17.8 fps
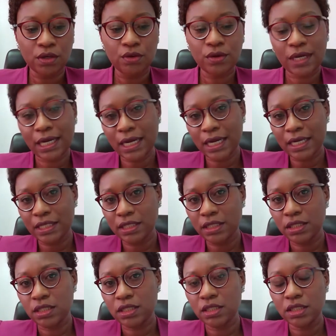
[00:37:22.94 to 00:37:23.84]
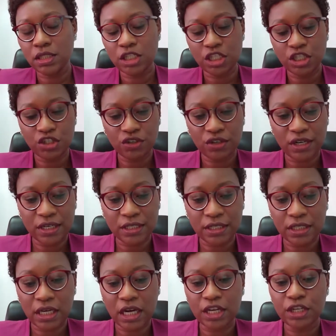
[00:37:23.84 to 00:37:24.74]
locally,
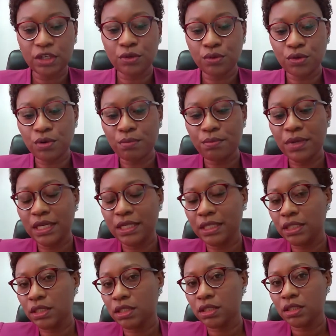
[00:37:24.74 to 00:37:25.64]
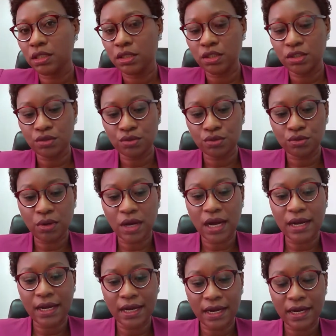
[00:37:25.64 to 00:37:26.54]
regionally, and globally to
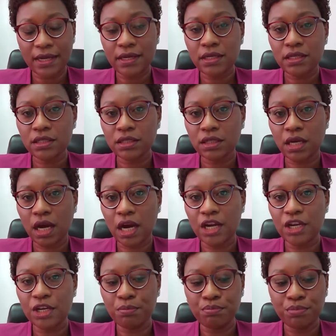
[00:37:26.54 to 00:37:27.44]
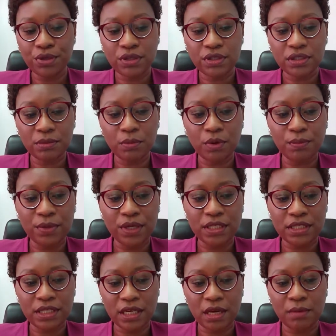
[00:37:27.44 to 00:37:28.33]
align and build
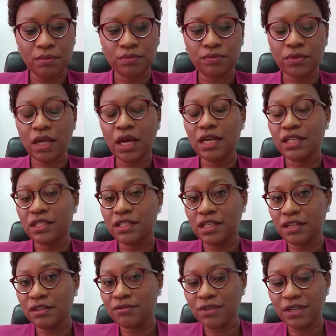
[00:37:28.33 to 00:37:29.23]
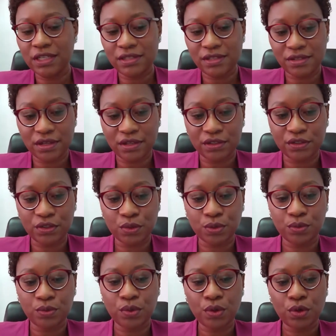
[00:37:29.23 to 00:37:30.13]
momentum and deliver results
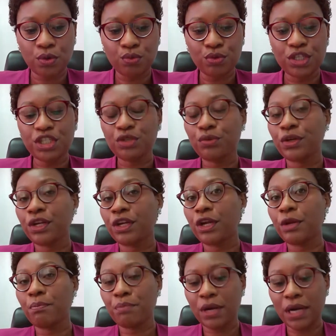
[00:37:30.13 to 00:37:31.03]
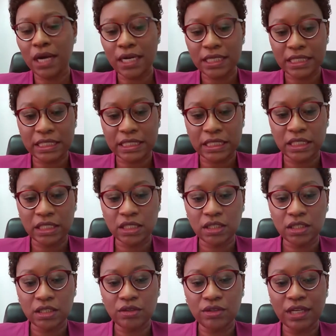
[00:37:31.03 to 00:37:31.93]
which will impact
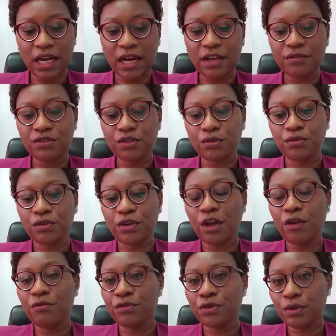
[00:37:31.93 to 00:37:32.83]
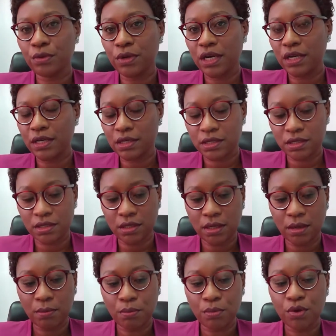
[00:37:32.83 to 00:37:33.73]
the lives of everyone,
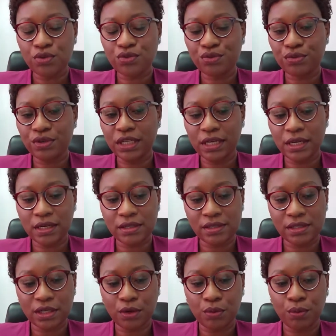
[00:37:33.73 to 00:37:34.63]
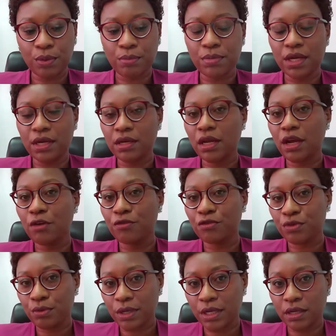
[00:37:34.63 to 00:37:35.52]
mostly girls and women
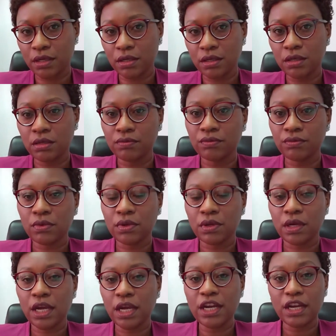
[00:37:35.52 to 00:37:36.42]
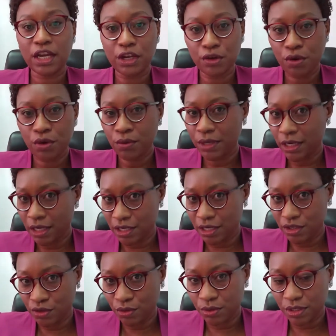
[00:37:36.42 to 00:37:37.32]
everywhere. And I know we
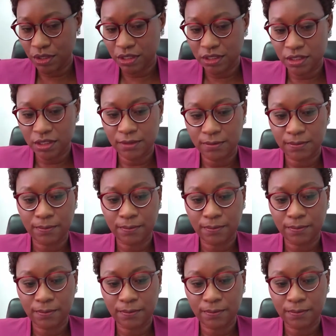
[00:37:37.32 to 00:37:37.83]
can do it.